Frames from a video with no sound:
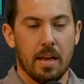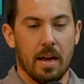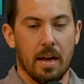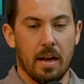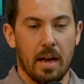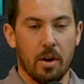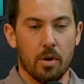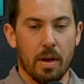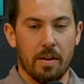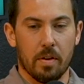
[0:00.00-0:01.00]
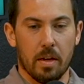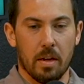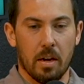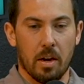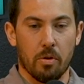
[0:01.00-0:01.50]
I know you have
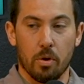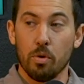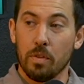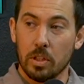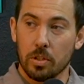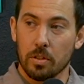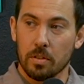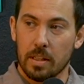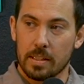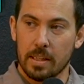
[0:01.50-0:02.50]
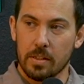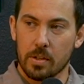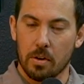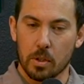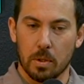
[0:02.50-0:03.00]
another new venture that's getting
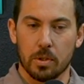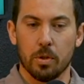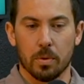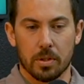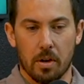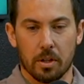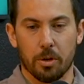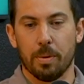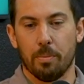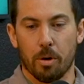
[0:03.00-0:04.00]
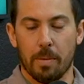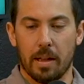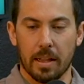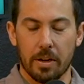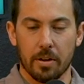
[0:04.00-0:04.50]
started as well too. We'll talk a little bit more
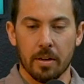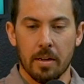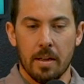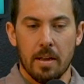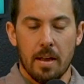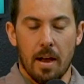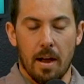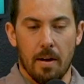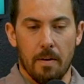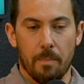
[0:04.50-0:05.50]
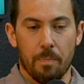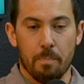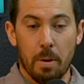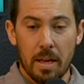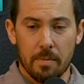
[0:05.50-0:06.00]
about later.
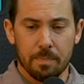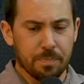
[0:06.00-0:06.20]
But